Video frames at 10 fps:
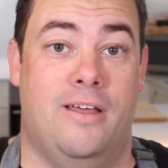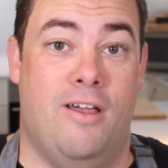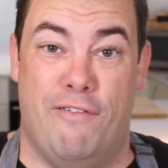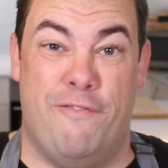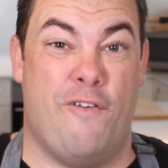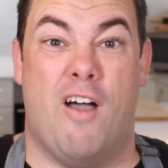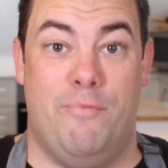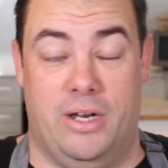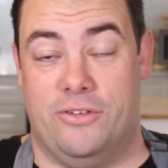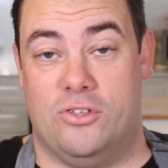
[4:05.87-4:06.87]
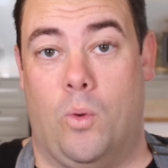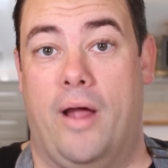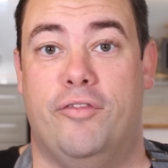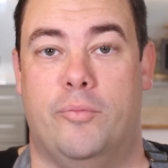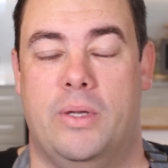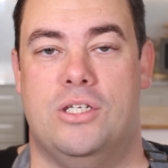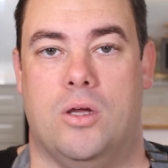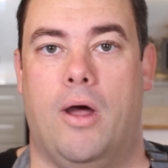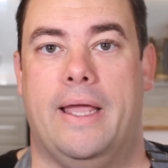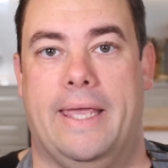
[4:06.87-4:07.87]
5 minutes away from me,
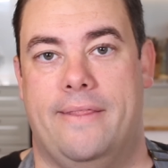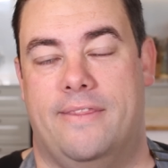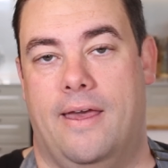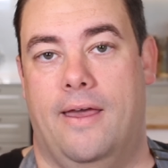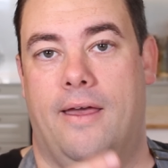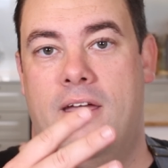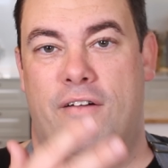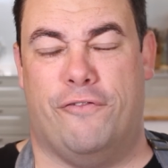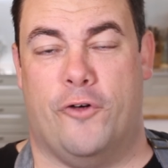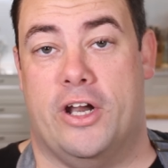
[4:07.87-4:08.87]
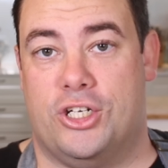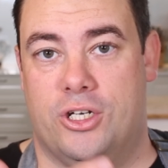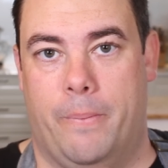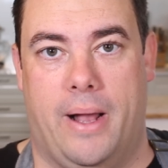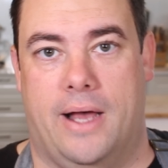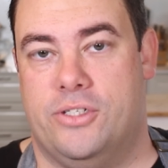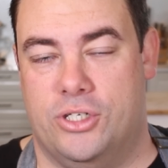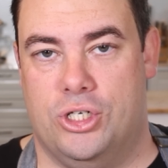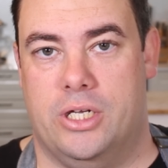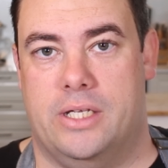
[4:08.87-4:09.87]
so I get their fresh pasta
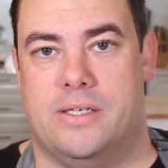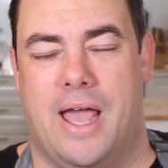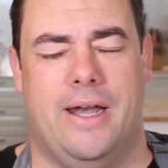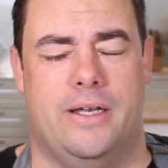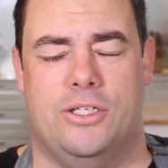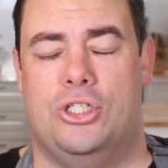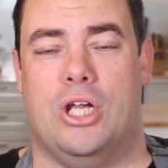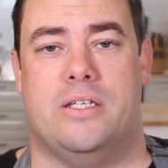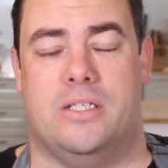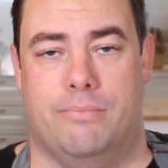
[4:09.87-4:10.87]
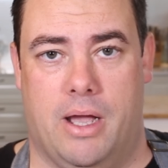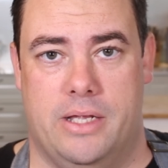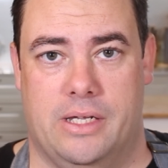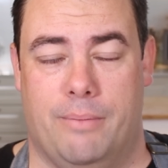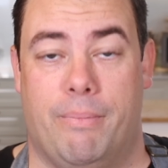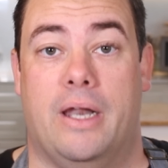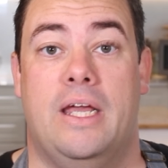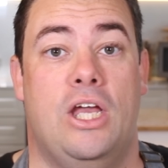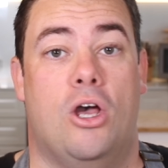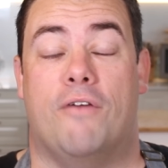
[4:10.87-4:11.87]
sheets and it is just amazing.
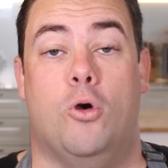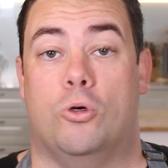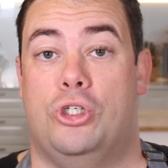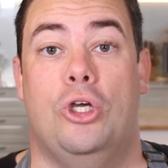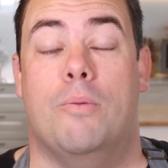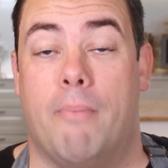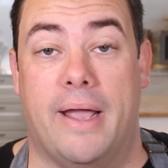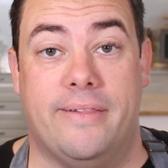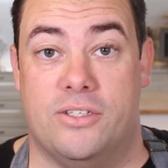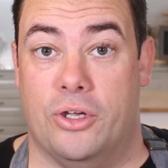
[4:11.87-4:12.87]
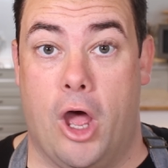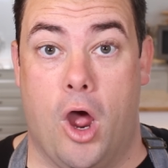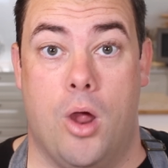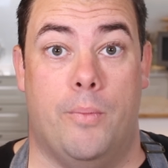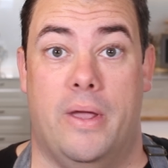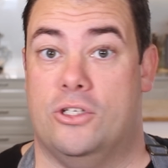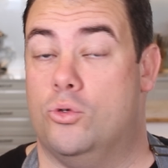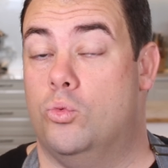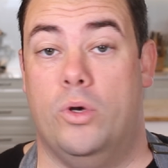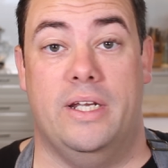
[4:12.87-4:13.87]
But of course, you can make this at home. It's
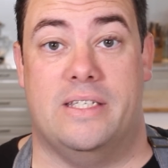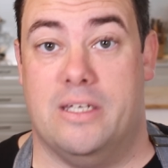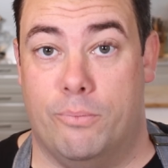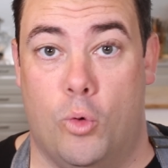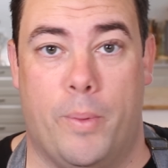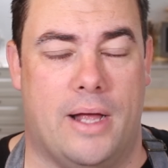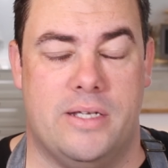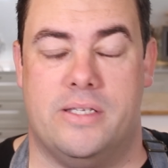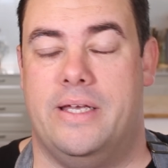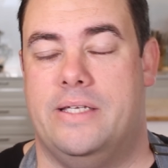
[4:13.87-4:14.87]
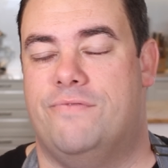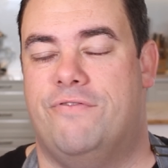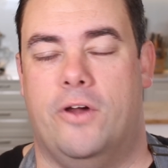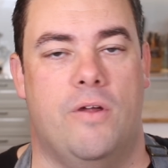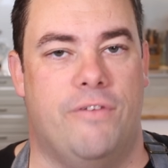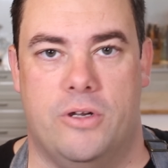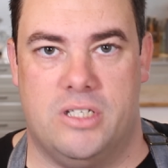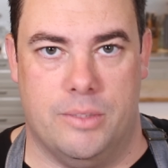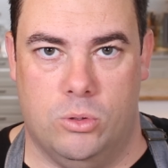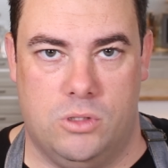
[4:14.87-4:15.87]
really simple. Pasta is very, very
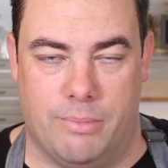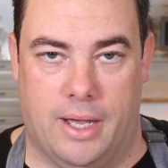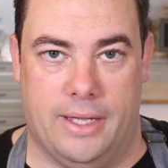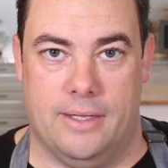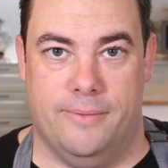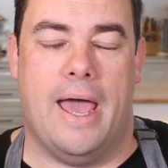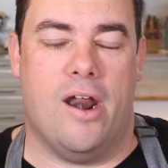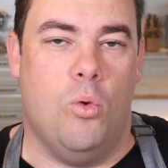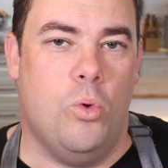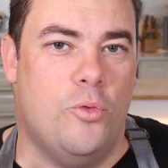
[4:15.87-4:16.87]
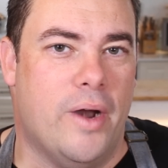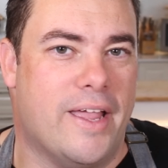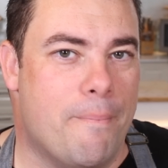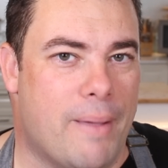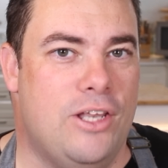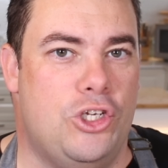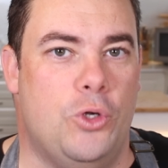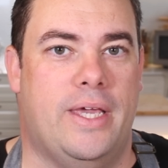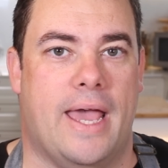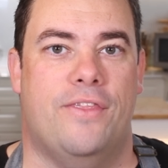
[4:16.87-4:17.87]
simple to make. And I would recommend
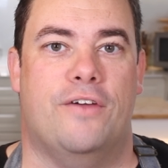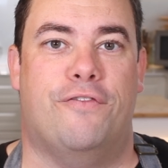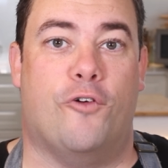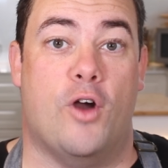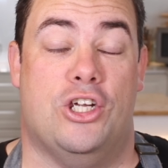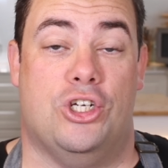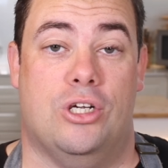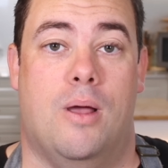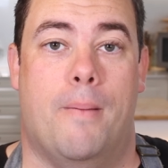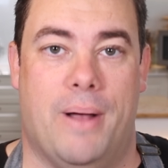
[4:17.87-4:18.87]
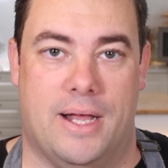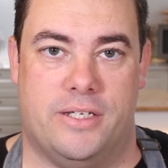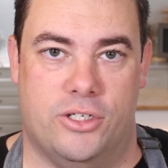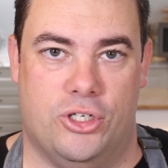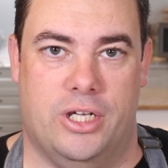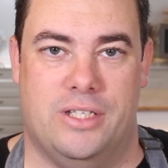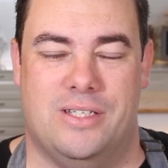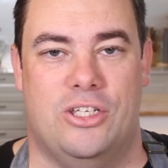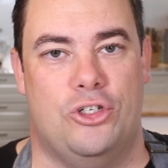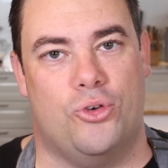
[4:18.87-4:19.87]
you get the fresh pasta
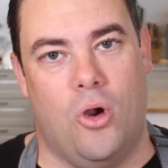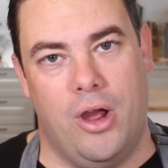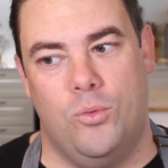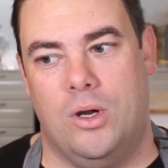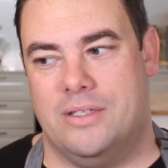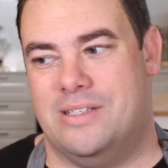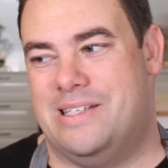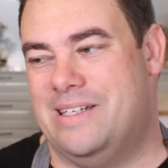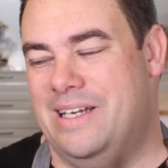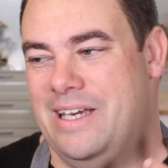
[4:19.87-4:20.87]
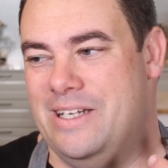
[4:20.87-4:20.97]
sheets. The dried ones,